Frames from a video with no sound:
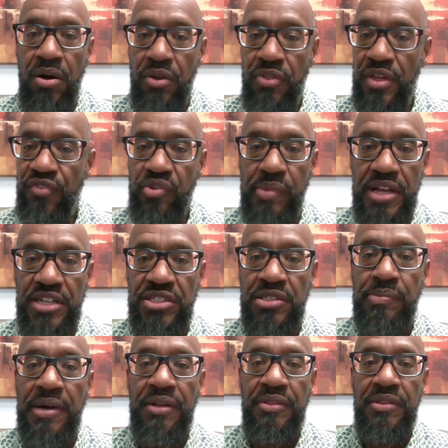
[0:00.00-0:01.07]
All the
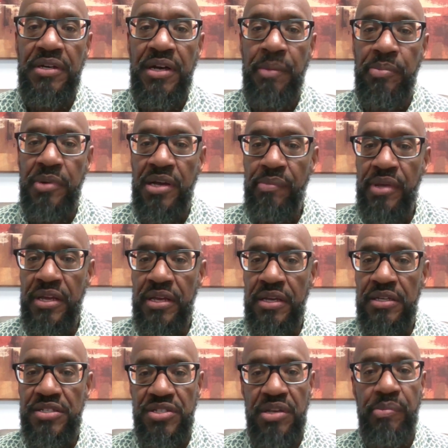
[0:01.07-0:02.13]
information about the
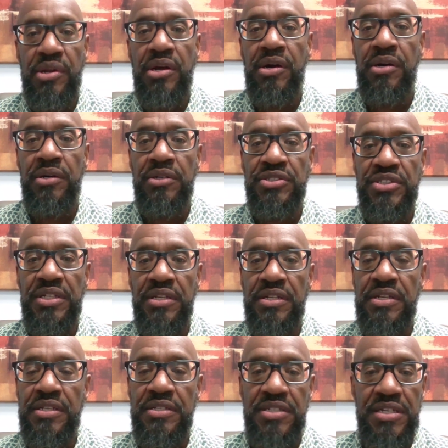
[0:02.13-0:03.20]
upcoming seminars
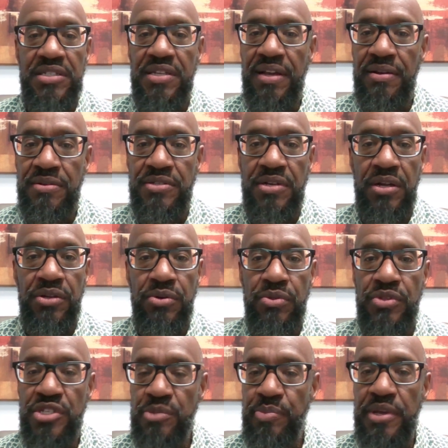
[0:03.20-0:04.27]
and details on
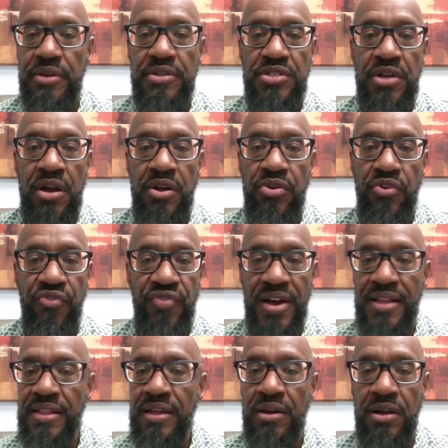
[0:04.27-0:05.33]
who the speakers are, you'll
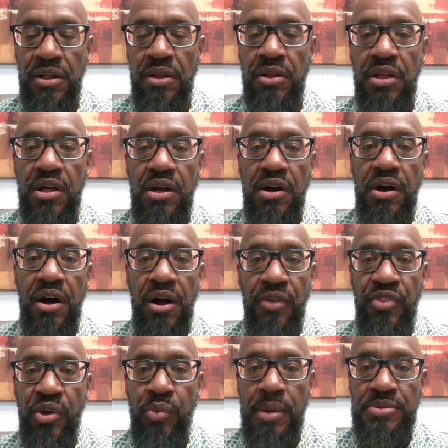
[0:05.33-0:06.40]
find that all
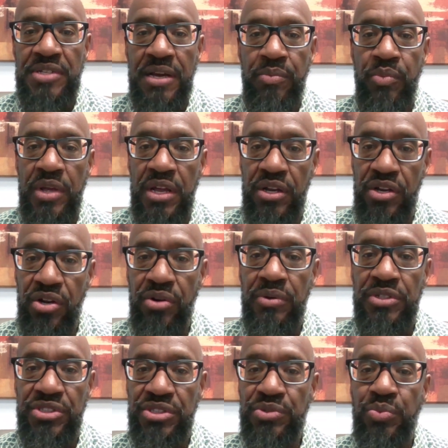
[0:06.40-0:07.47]
on their website. We
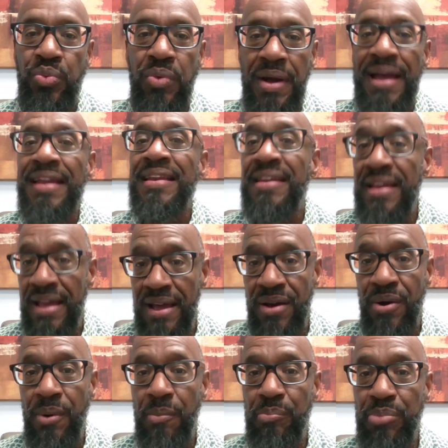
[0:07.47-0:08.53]
encourage you right
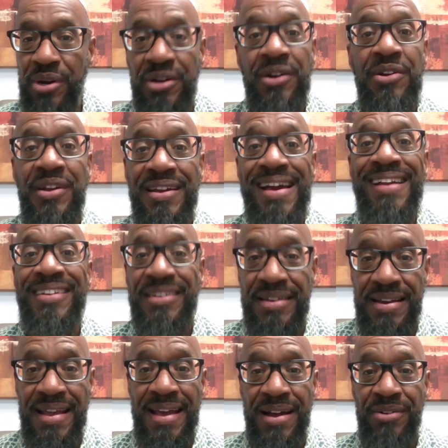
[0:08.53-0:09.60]
now, put it on your
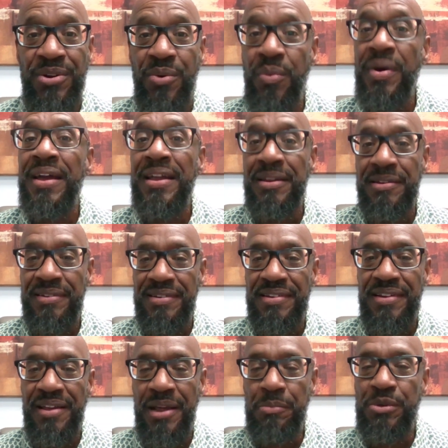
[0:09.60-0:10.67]
calendar now. Don't wait.
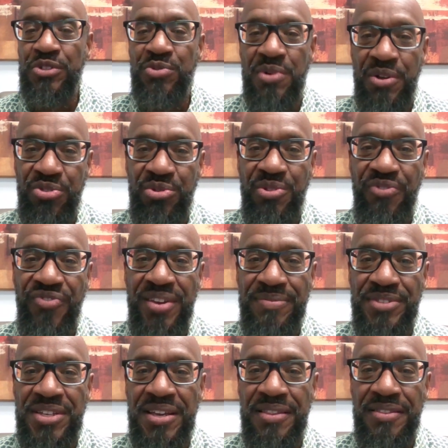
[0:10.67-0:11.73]
April 12th through
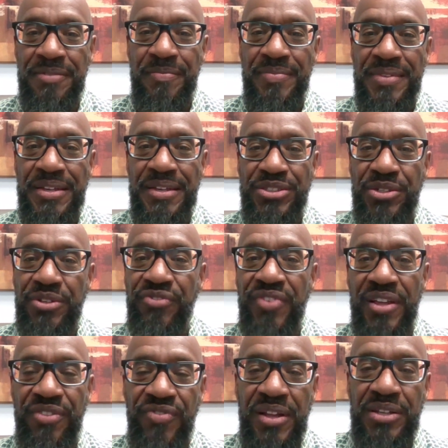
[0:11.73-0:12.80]
the 15th, Show
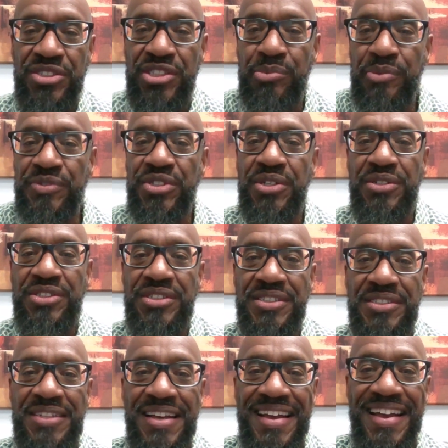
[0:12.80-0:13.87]
the Faith Fellowship of
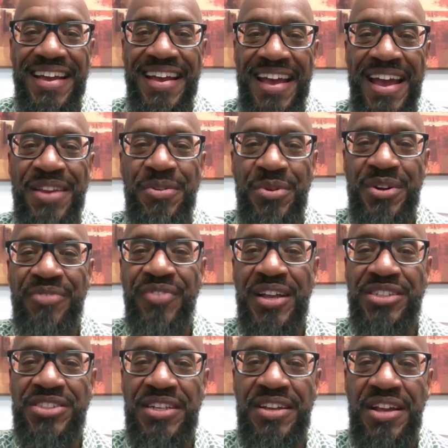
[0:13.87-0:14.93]
Churches annual
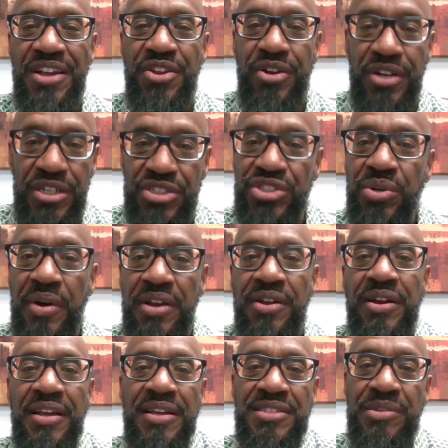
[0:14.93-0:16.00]
convention. You're going to enjoy it.
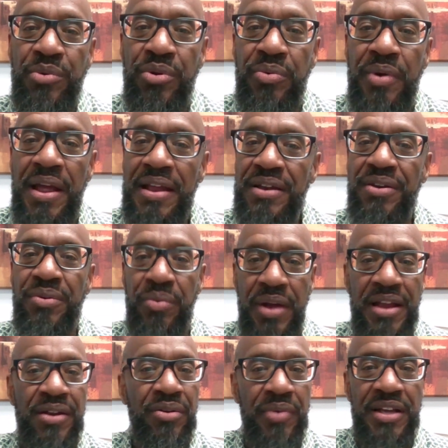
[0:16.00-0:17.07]
You're going to get some great,
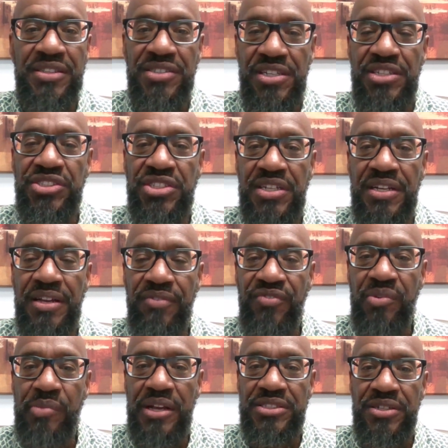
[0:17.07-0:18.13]
great, great teaching and
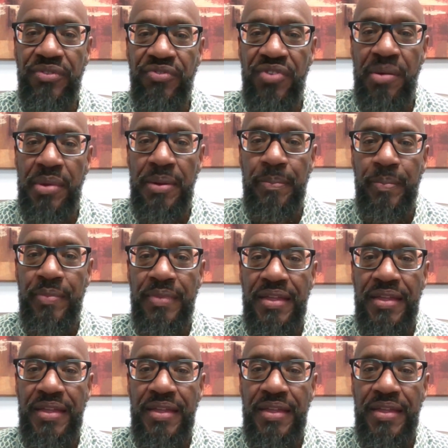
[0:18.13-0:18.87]
information from it.